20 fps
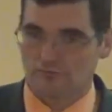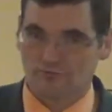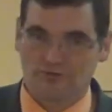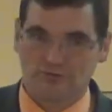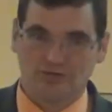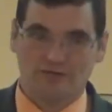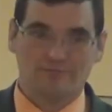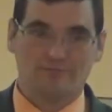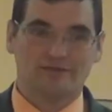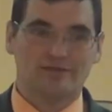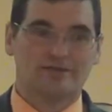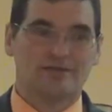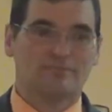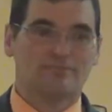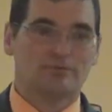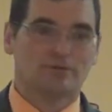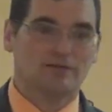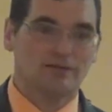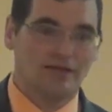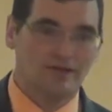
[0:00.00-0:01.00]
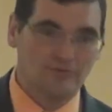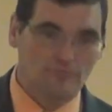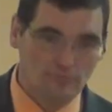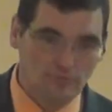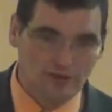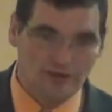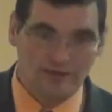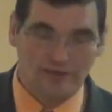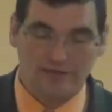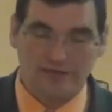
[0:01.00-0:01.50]
with him in a polite
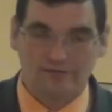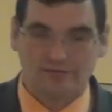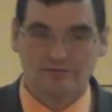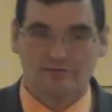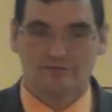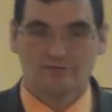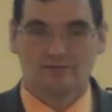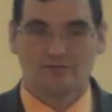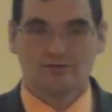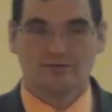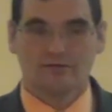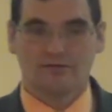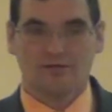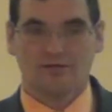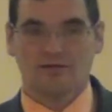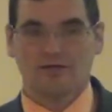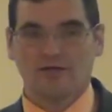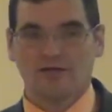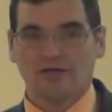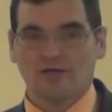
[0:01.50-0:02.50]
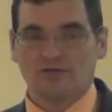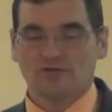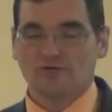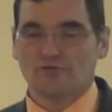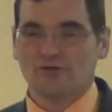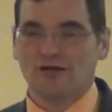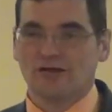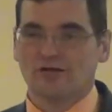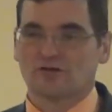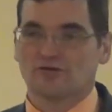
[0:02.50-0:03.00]
way.
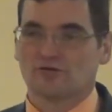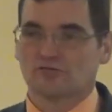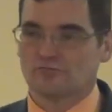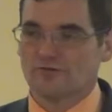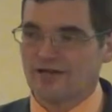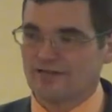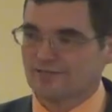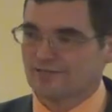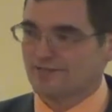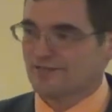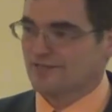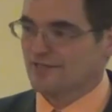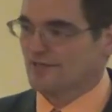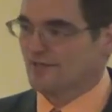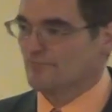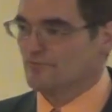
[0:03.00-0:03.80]
You're not correcting him.